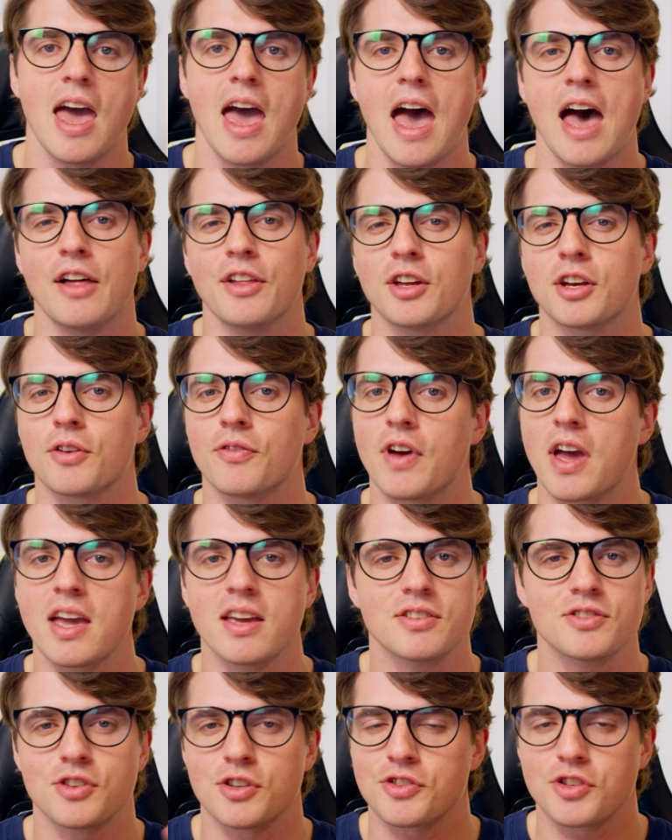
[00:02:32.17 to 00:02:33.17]
Ln of a
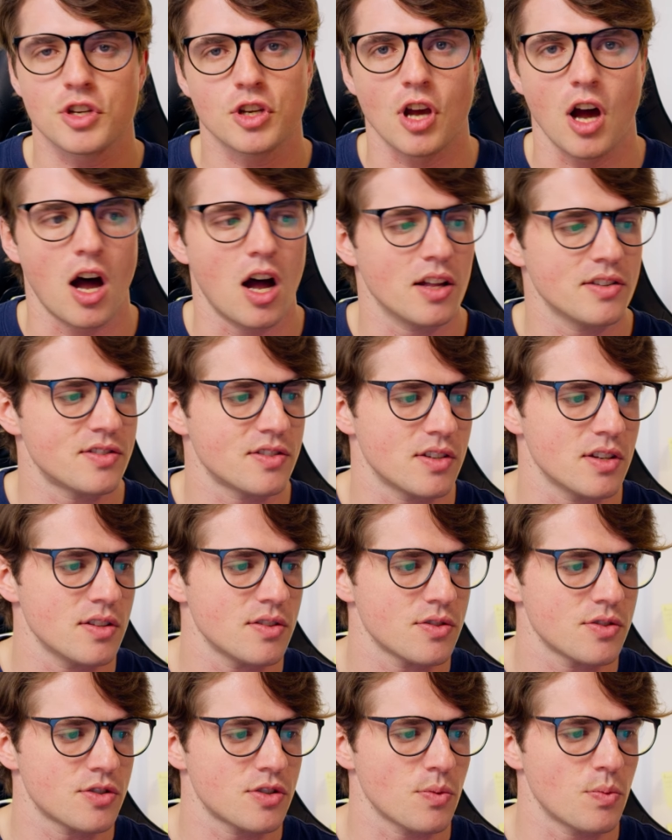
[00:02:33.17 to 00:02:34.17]
is just a
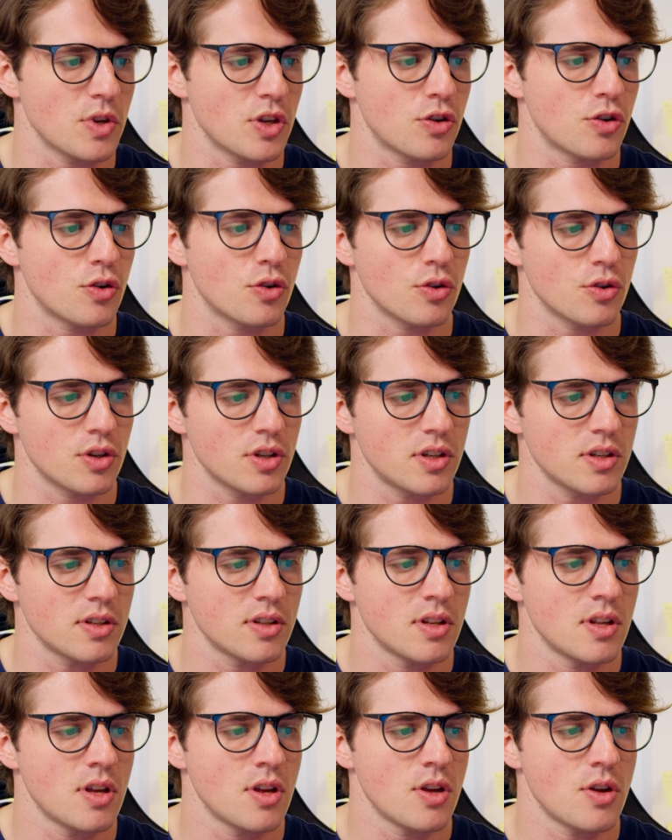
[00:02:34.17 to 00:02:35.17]
constant, so we
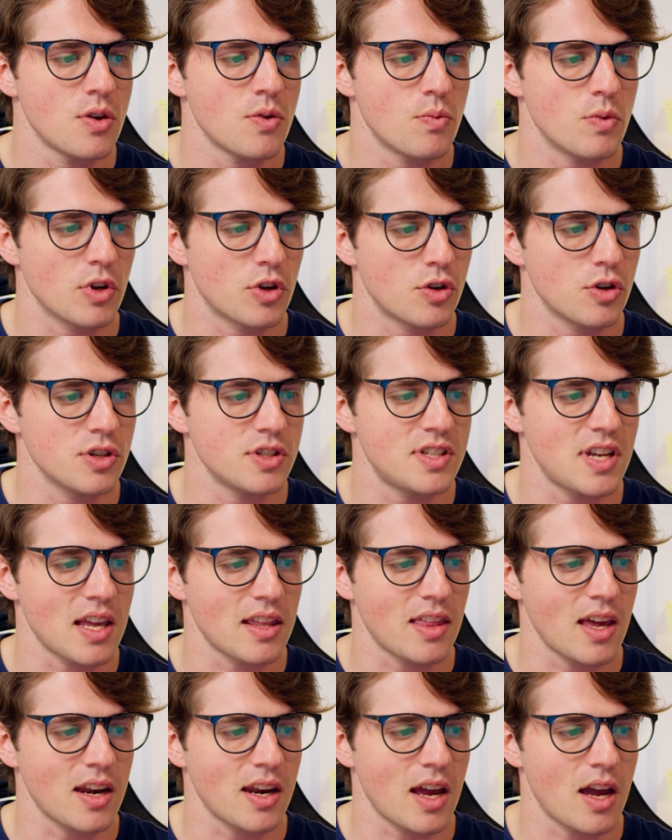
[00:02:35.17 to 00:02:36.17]
could
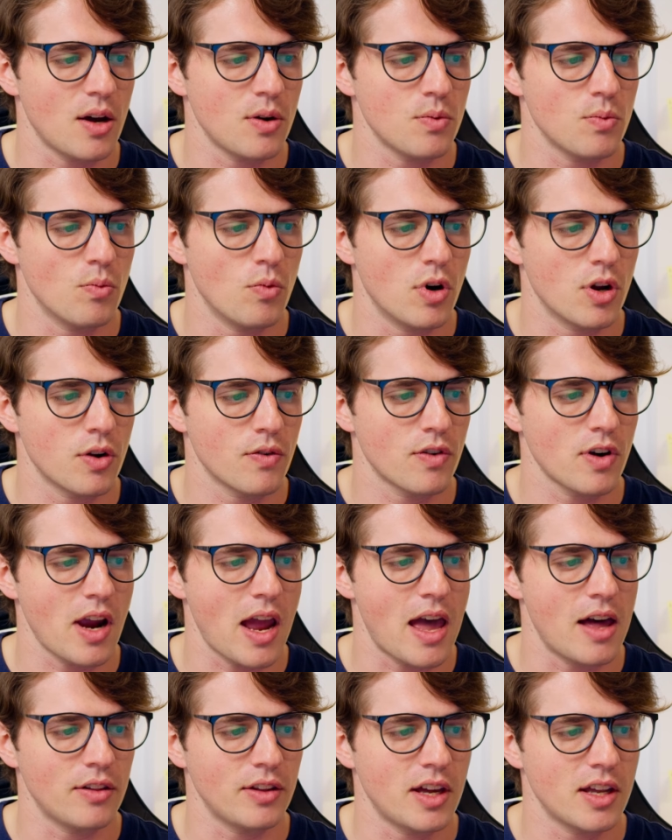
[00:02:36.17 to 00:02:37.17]
take that out, 1 over
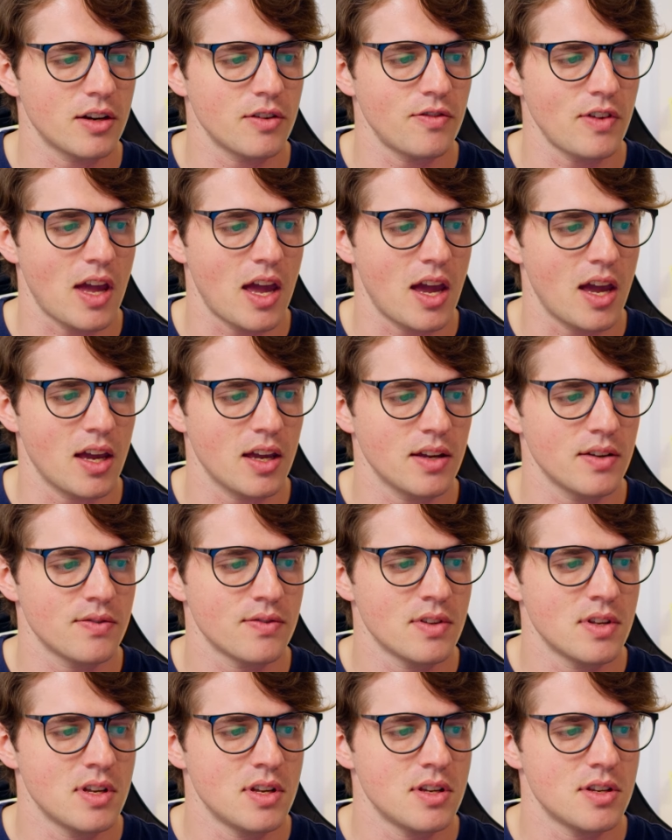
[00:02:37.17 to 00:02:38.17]
ln of a
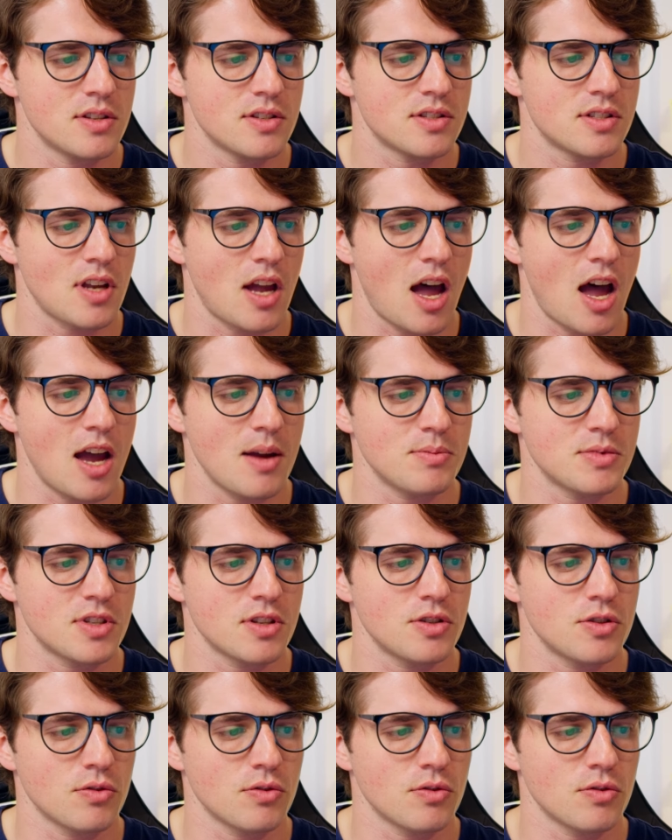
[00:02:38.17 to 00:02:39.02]
times the